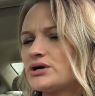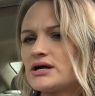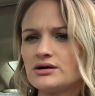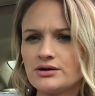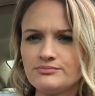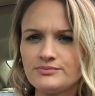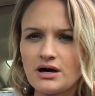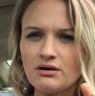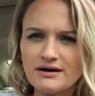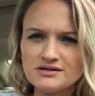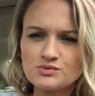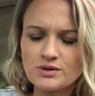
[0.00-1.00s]
I don't know.
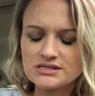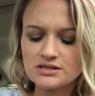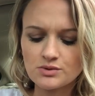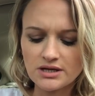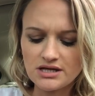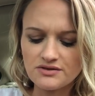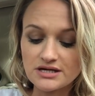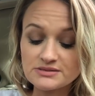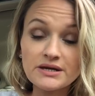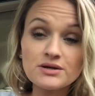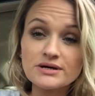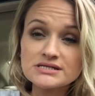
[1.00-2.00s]
I'll ask Wesley what he
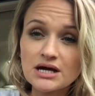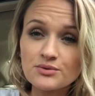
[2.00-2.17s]
thinks. But anyways,